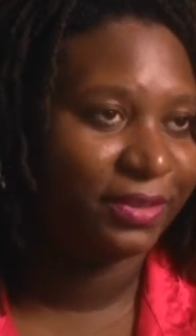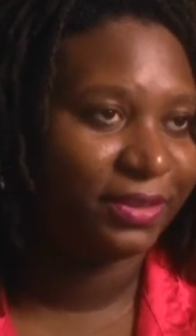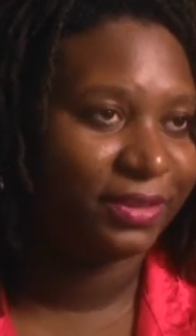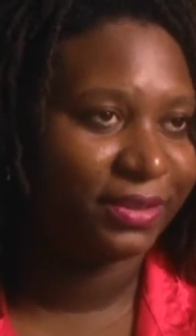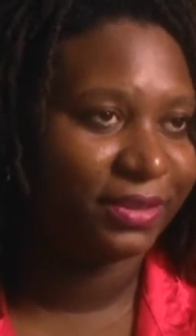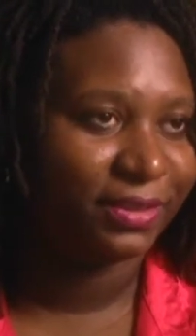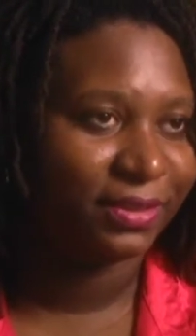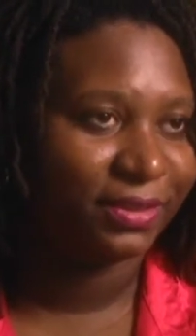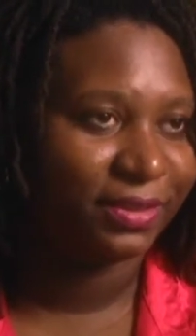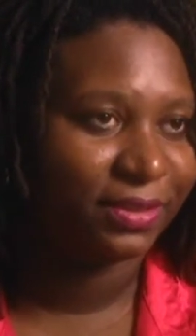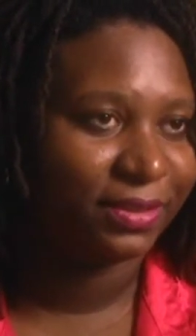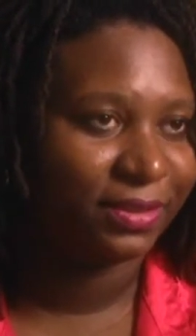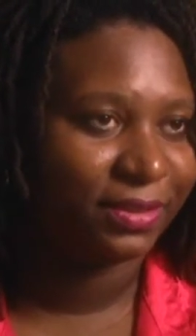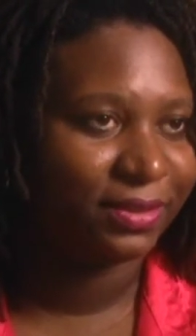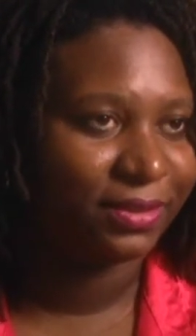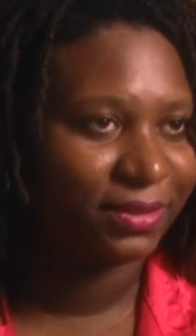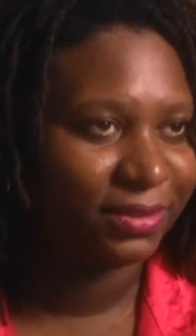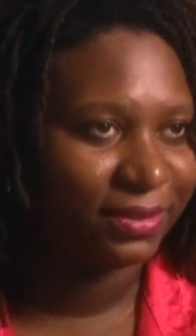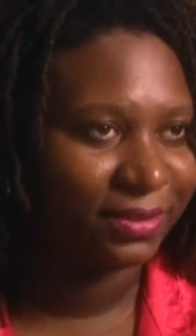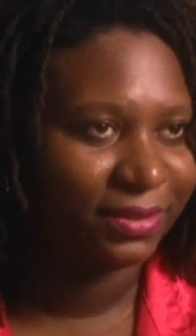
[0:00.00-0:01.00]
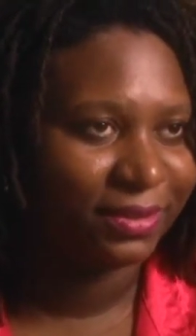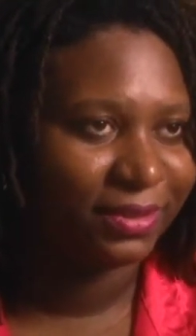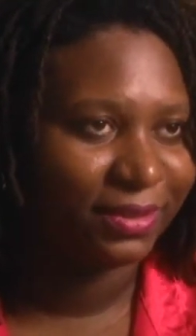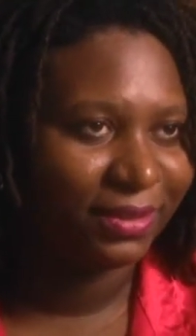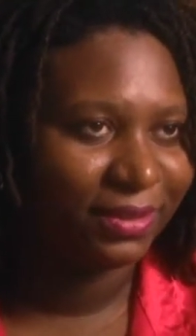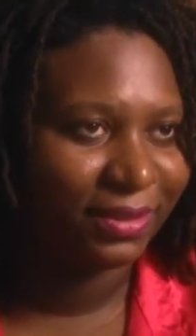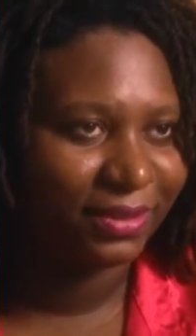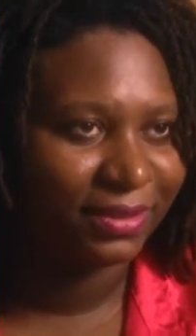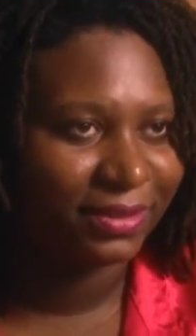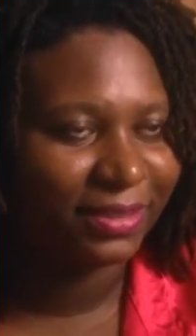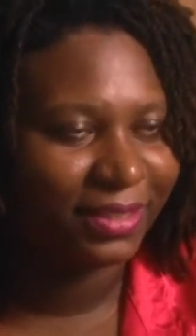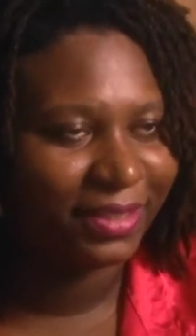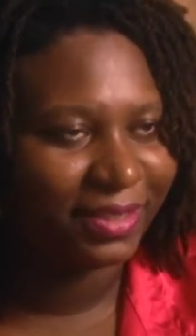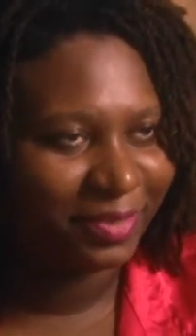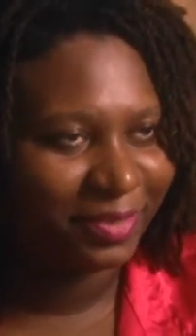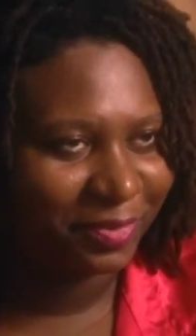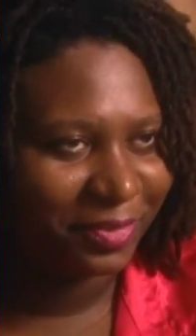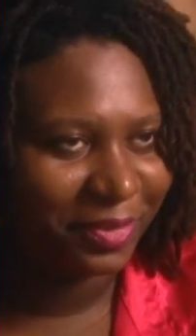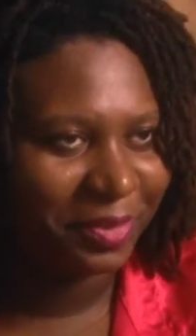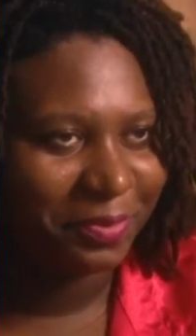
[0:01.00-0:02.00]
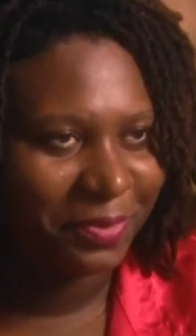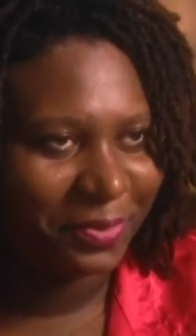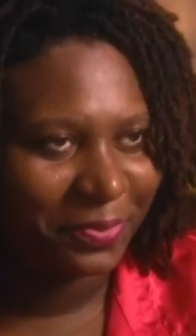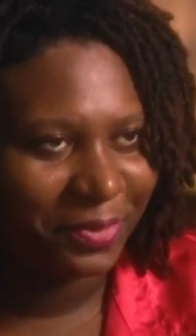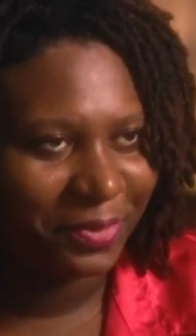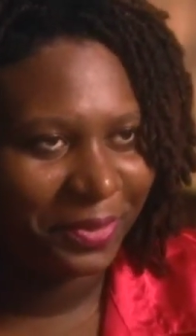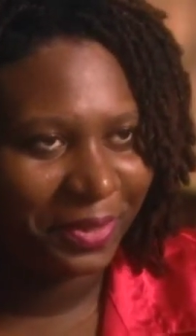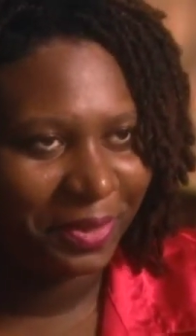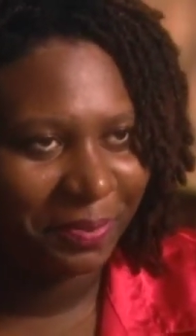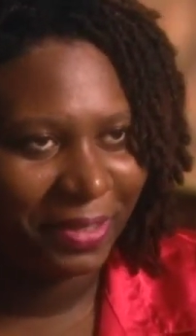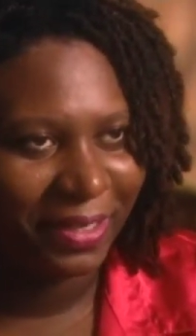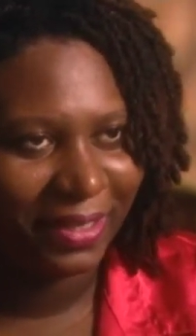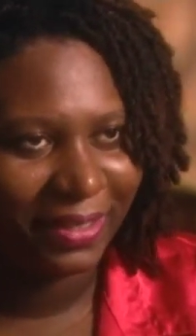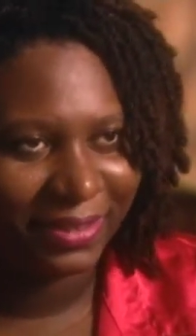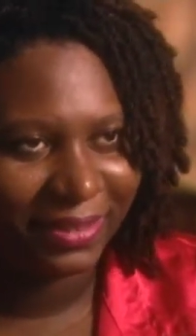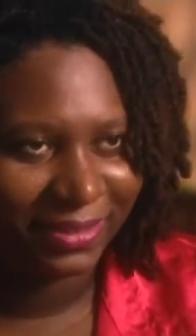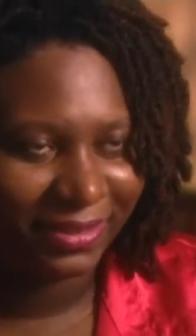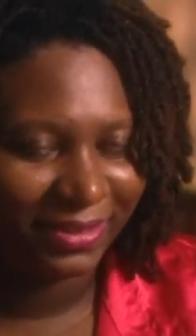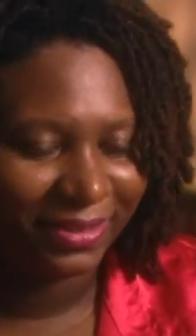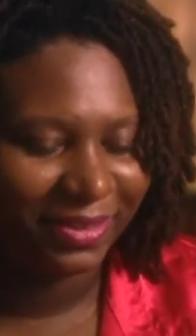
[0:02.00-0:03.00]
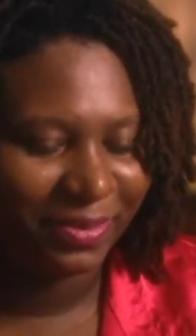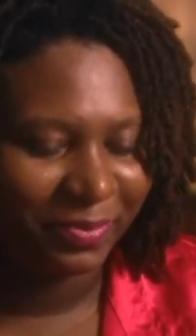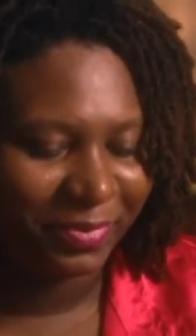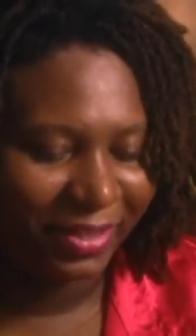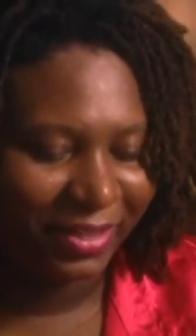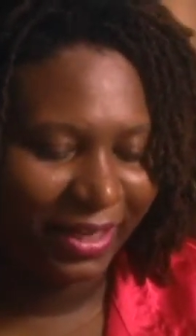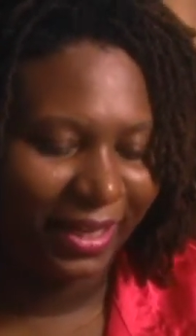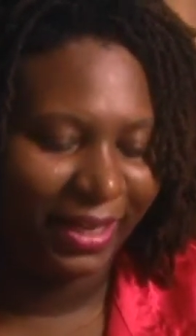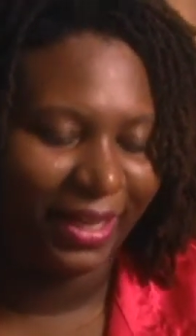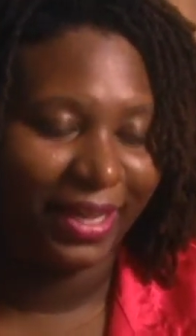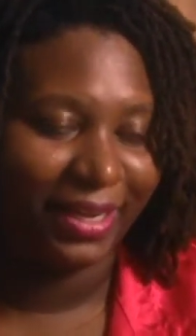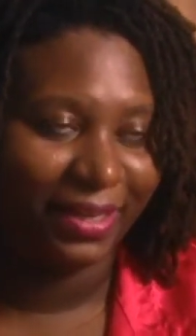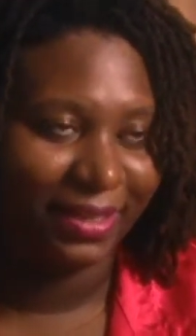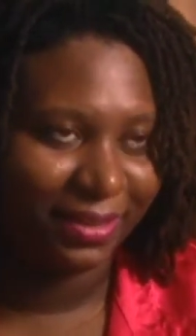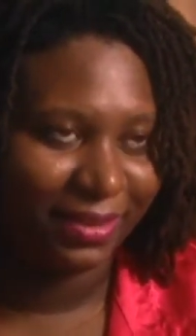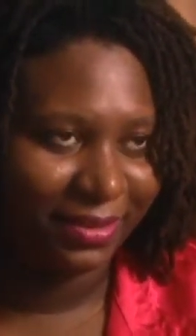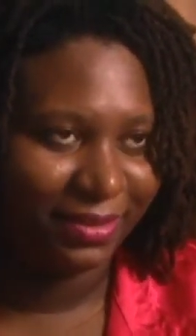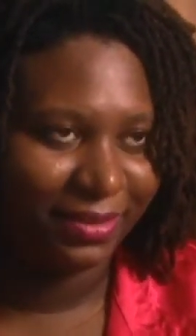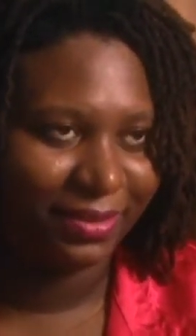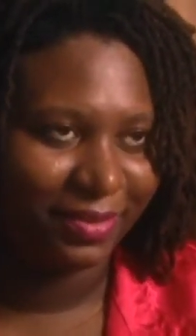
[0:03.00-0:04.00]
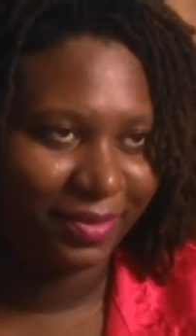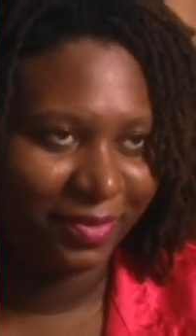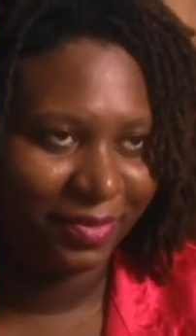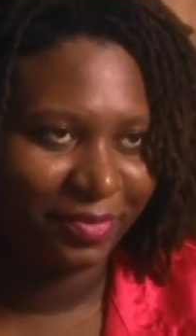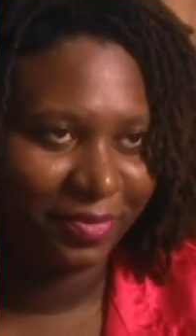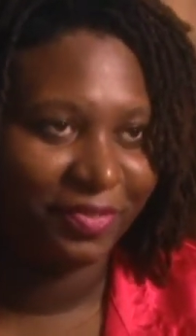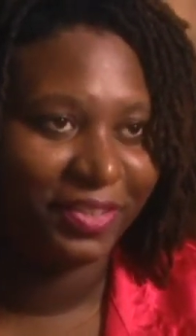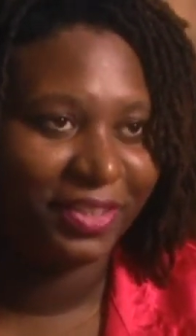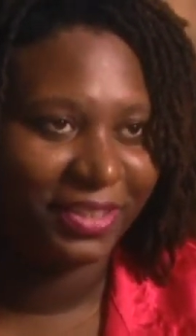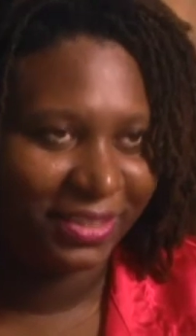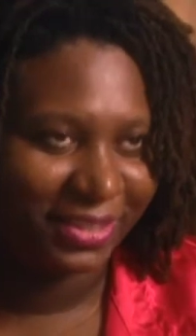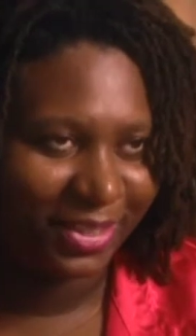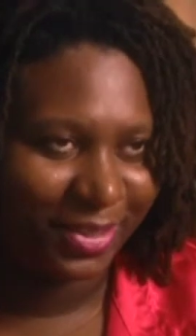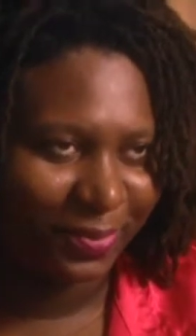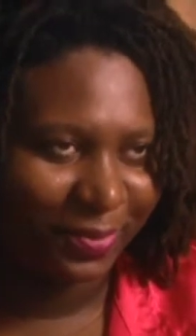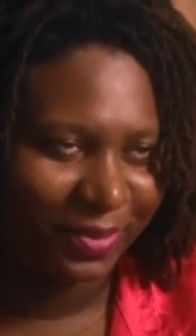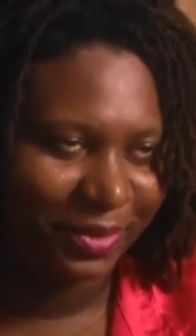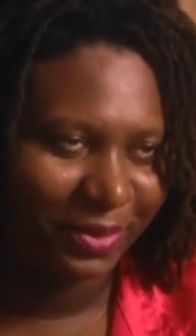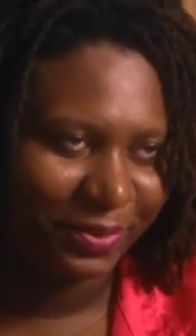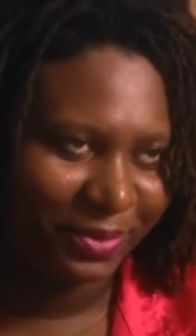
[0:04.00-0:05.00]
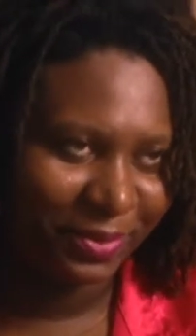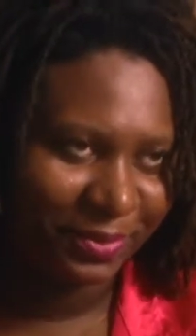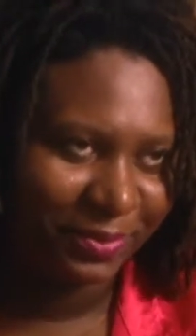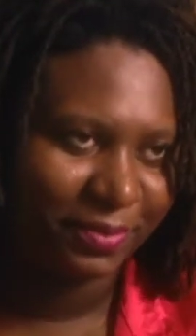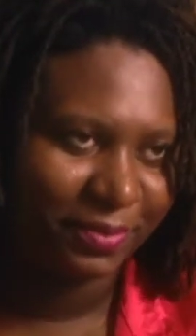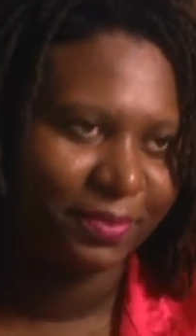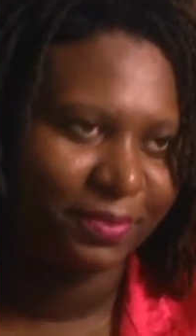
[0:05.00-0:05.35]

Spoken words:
Just, it's nothing for him to worry about. It's just something I gotta finish going through.